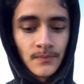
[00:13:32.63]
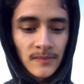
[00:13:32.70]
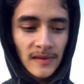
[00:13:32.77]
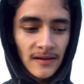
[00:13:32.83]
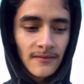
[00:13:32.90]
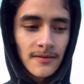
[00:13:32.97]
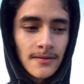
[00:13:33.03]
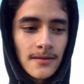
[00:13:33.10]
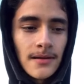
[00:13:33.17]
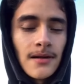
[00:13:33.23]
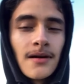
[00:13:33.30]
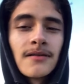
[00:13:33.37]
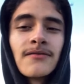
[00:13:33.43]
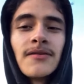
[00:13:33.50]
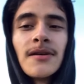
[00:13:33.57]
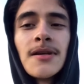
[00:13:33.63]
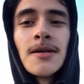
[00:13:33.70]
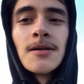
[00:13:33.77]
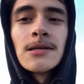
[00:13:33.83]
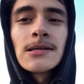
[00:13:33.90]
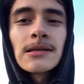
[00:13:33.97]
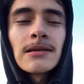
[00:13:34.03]
If it's a long
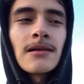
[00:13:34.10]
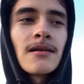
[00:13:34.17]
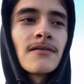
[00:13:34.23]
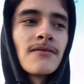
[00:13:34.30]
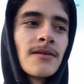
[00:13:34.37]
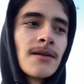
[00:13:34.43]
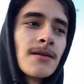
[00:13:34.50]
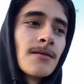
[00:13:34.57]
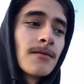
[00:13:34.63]
video, it's a long video.